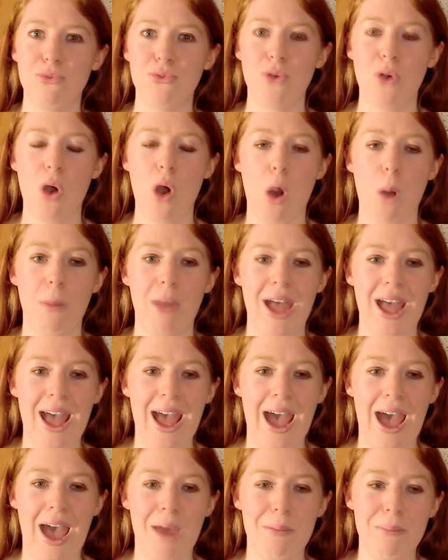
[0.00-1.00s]
from,
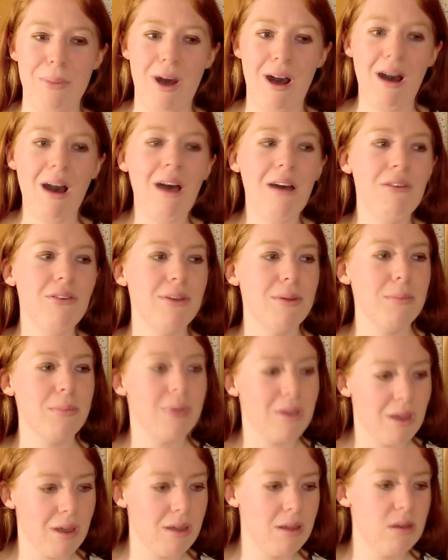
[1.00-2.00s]
and part of him
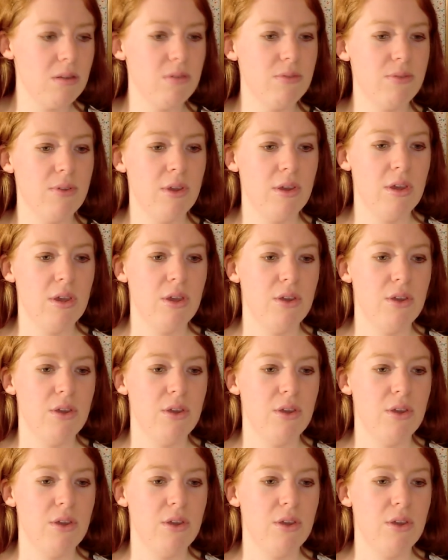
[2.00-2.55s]
kind of